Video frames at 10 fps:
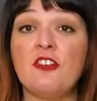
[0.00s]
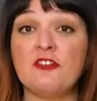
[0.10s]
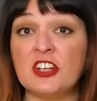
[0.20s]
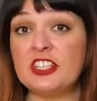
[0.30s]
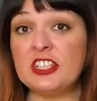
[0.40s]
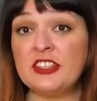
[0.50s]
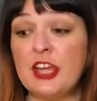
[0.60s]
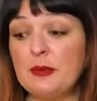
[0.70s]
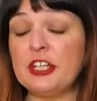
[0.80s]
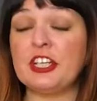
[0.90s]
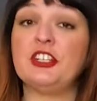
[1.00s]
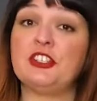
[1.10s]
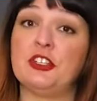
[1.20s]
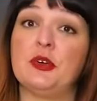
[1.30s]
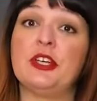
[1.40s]
first thing that we're gonna
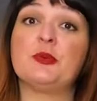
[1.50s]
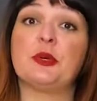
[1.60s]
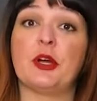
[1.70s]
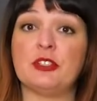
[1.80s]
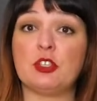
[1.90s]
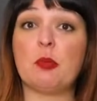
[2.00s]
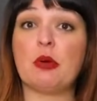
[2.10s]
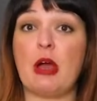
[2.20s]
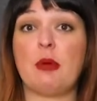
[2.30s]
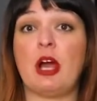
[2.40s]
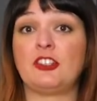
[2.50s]
do is we're going to prep our